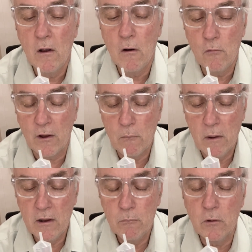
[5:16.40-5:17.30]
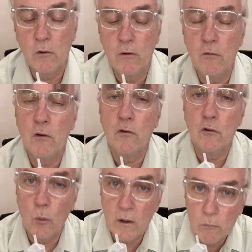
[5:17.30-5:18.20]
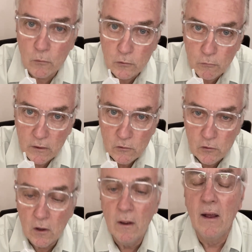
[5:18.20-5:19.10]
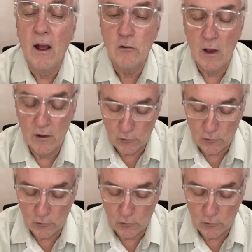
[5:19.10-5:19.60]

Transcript: recommend, because if you use a 20 ml syringe, it's hard to